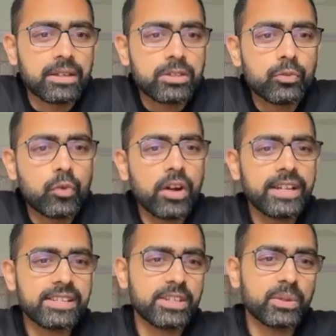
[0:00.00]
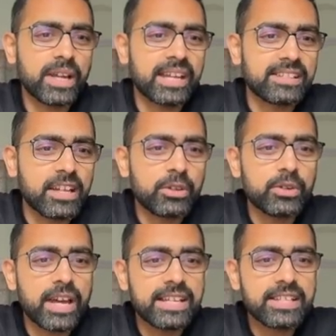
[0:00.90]
So what is UDISE? Now
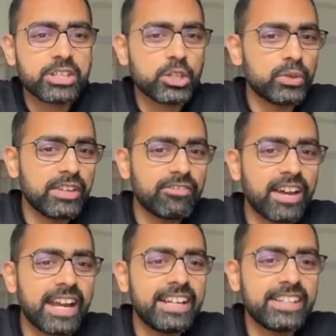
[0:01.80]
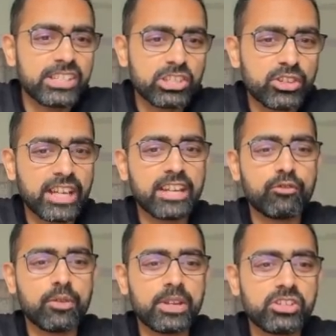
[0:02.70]
UDISE is Unified District
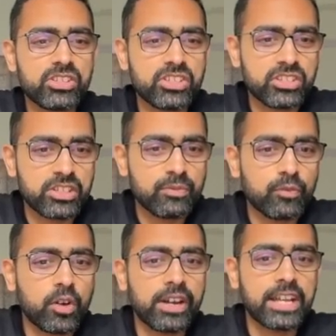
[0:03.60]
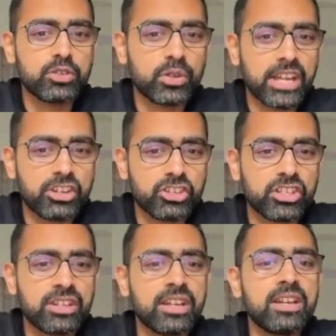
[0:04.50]
Information System for
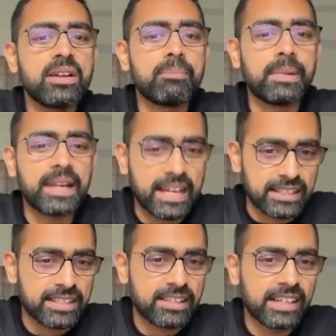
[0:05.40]
Education Plus.